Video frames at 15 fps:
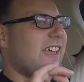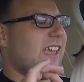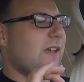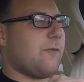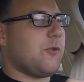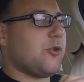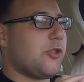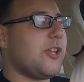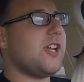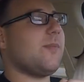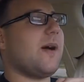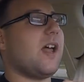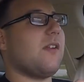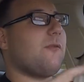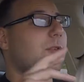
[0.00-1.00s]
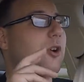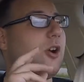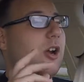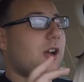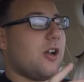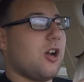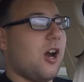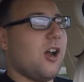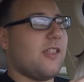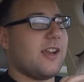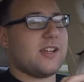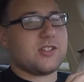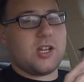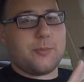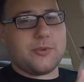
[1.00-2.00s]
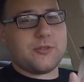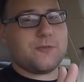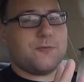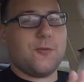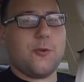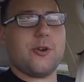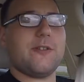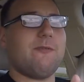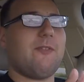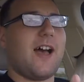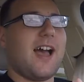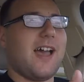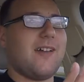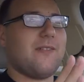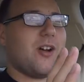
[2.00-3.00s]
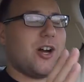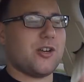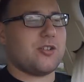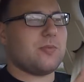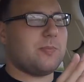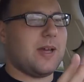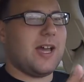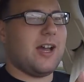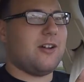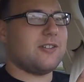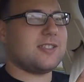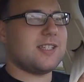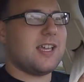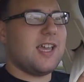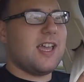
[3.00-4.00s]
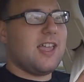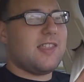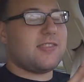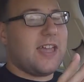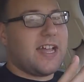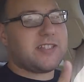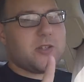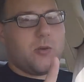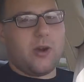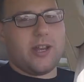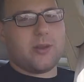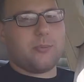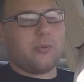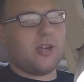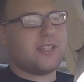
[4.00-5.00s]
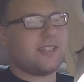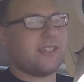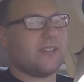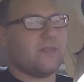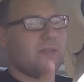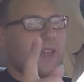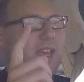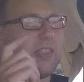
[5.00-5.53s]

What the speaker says: If you think about it, for a car that is almost 4,500 pounds, that's quite impressive.